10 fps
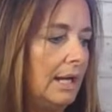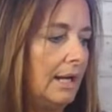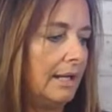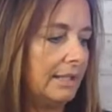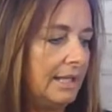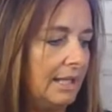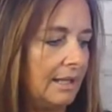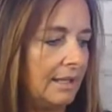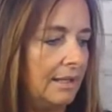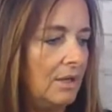
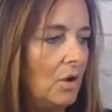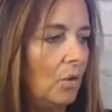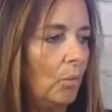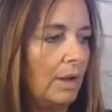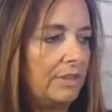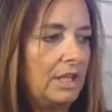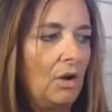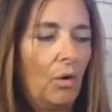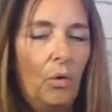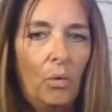again what
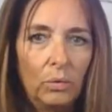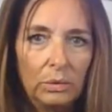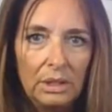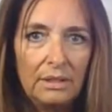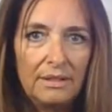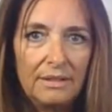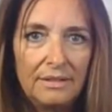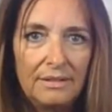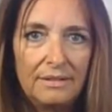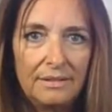the old
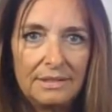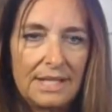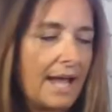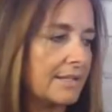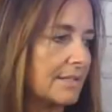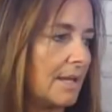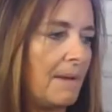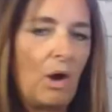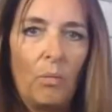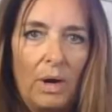tax
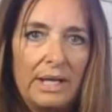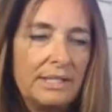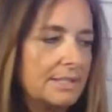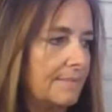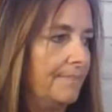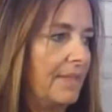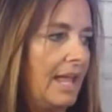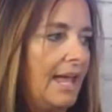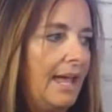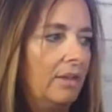amount was
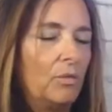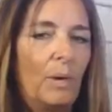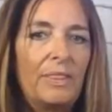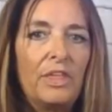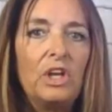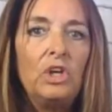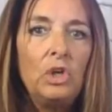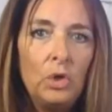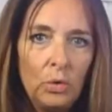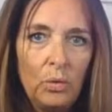and what the
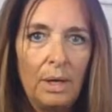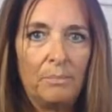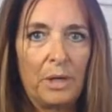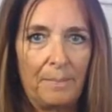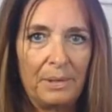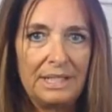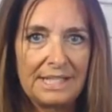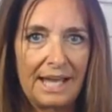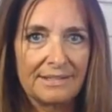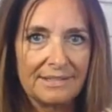new property
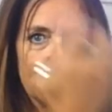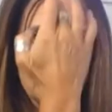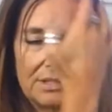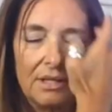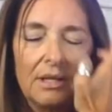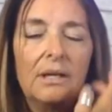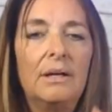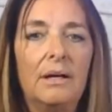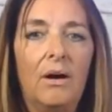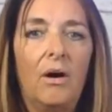taxes
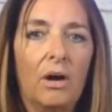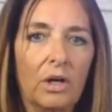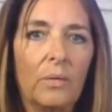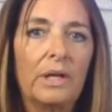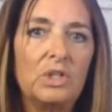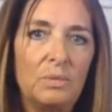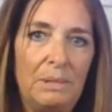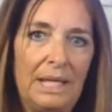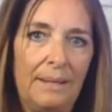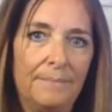are going to
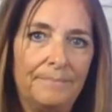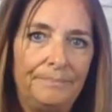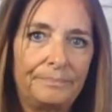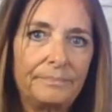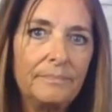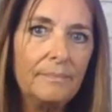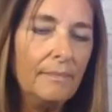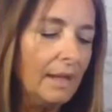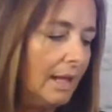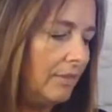be.
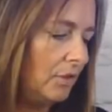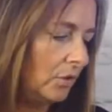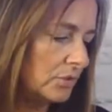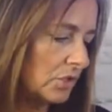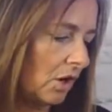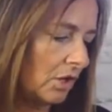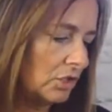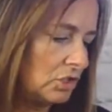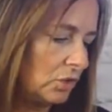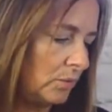And those are
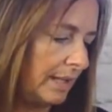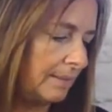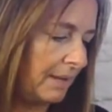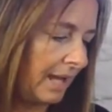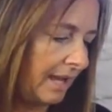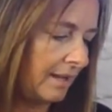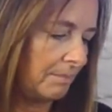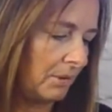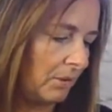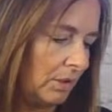due and
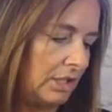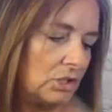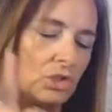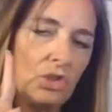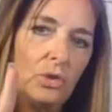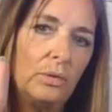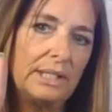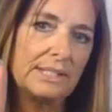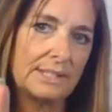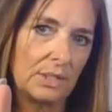payable in 2
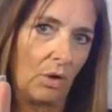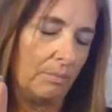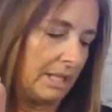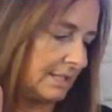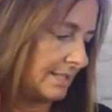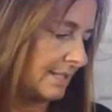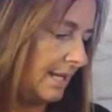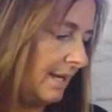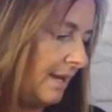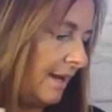installments.
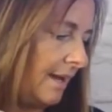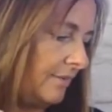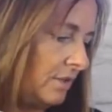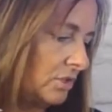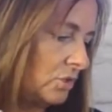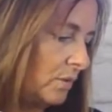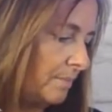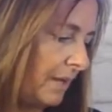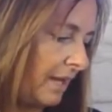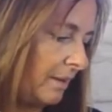And they're due
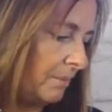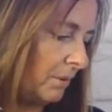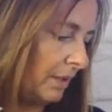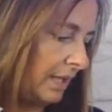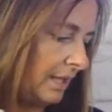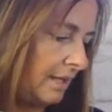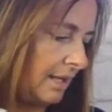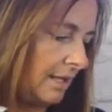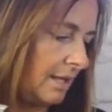and payable in